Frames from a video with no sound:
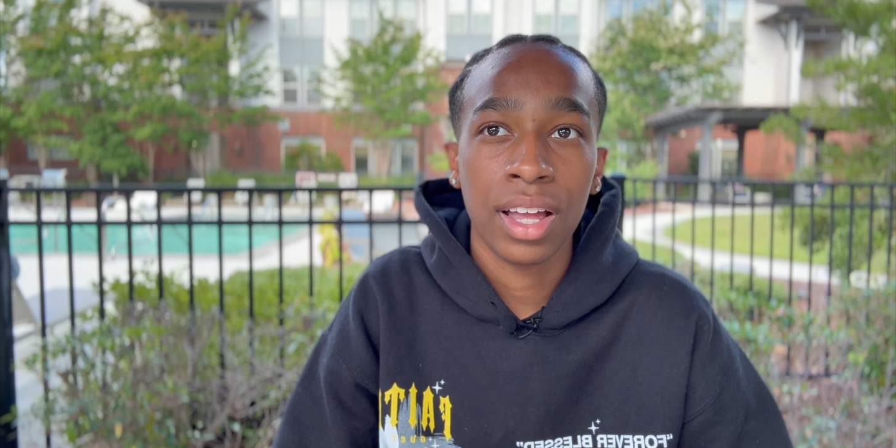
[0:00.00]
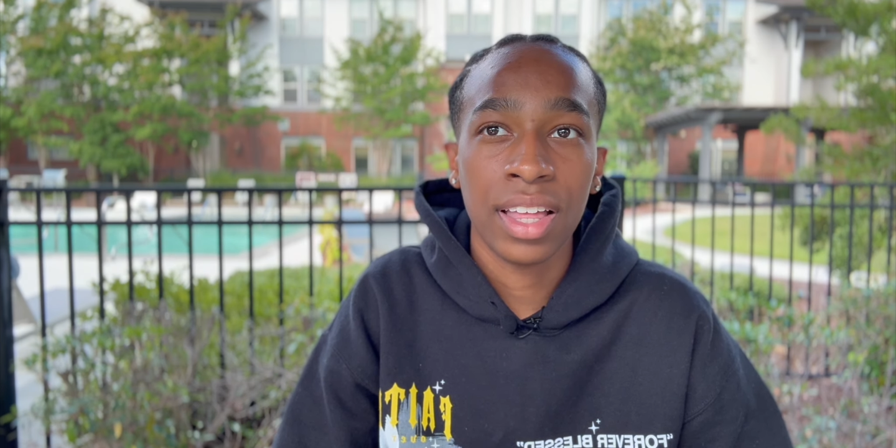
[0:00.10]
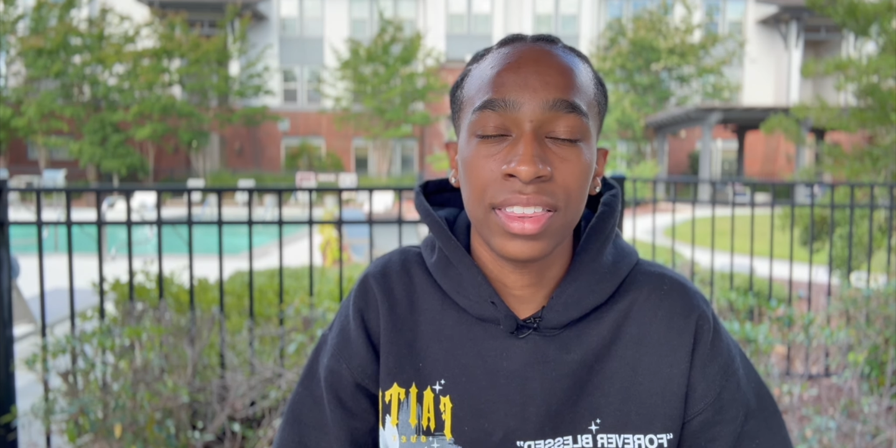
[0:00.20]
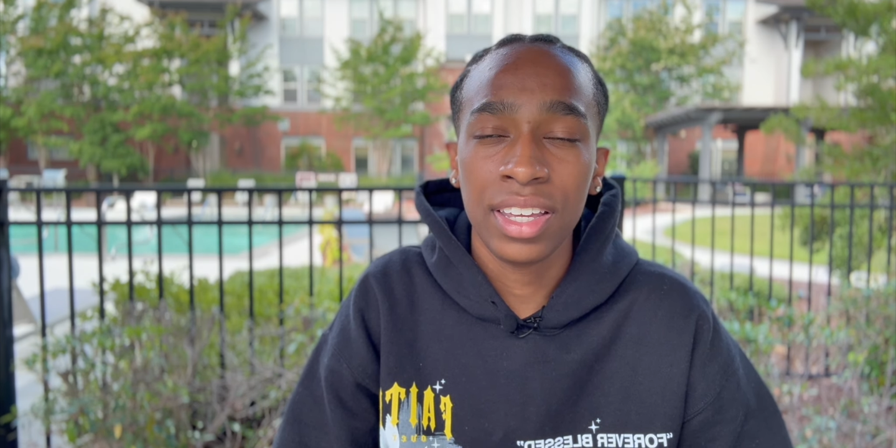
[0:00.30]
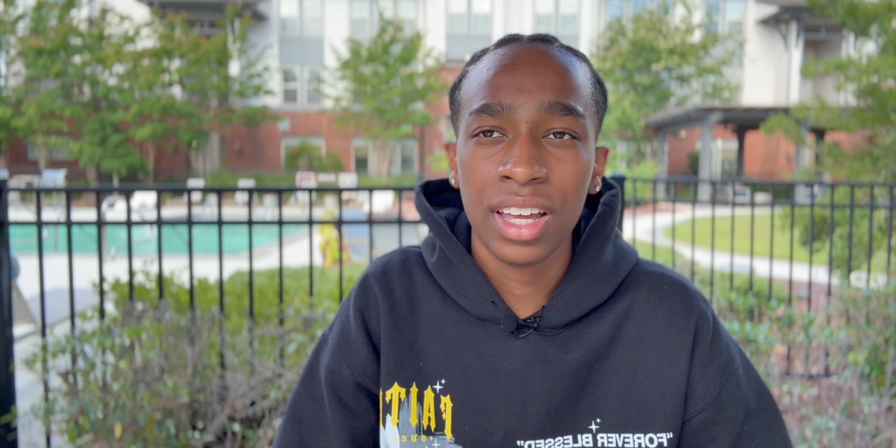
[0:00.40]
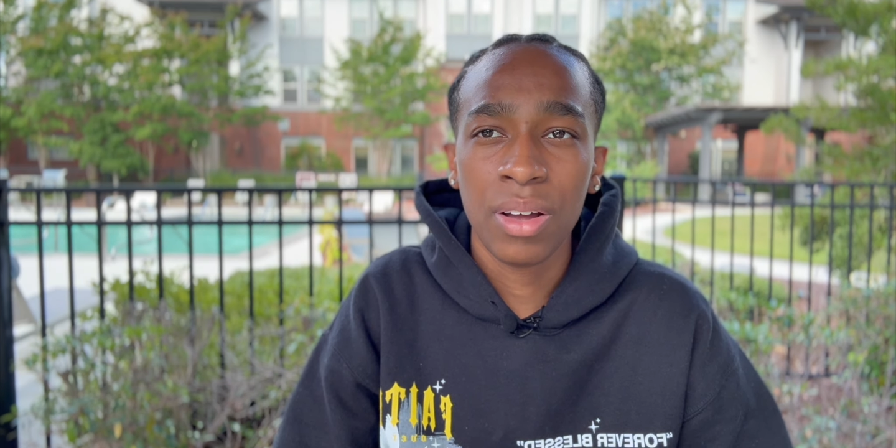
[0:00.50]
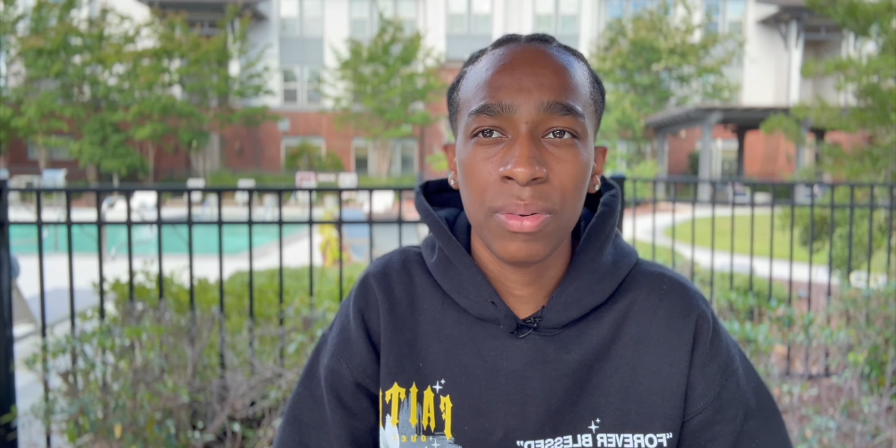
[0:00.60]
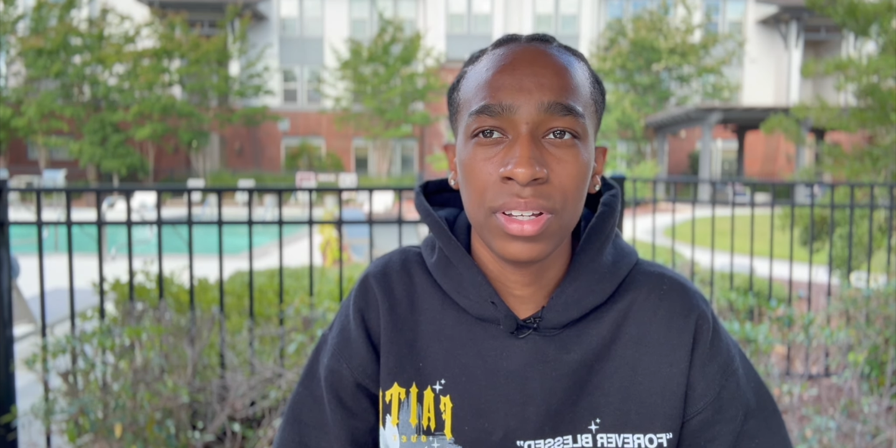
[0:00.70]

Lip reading: I think I